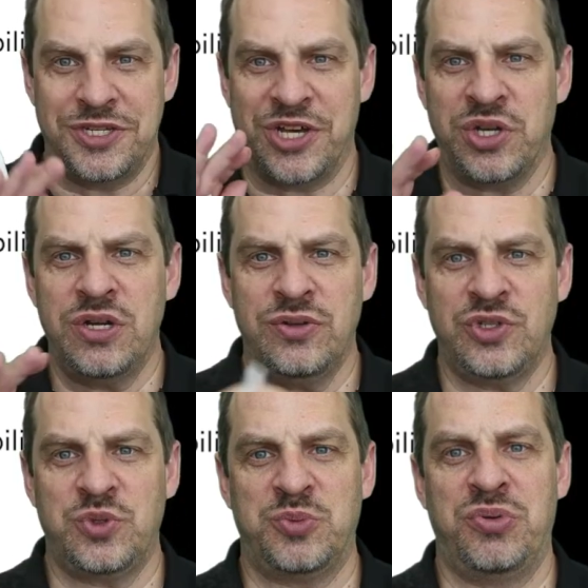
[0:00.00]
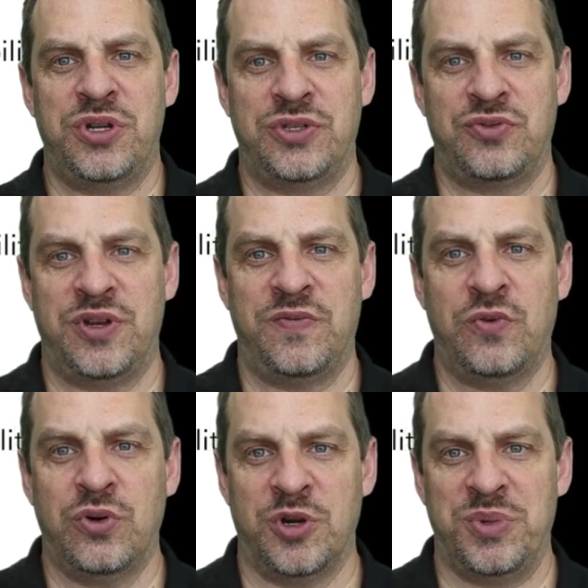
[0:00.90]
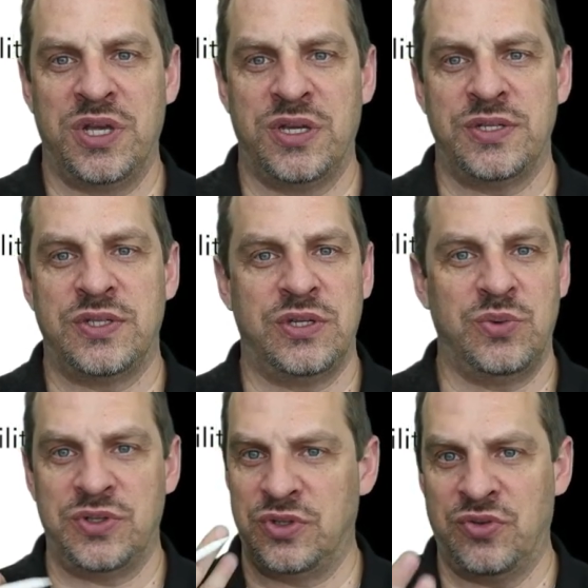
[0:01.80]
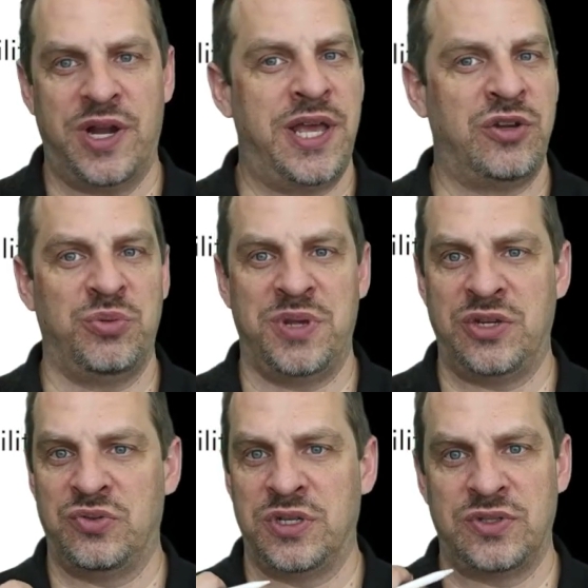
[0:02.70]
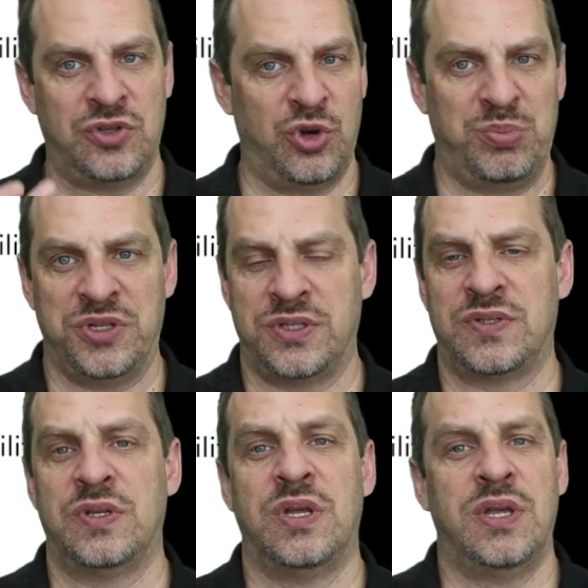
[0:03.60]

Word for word: Now here this was pretty straightforward because it was a tridiagonal matrix, Toeplitz,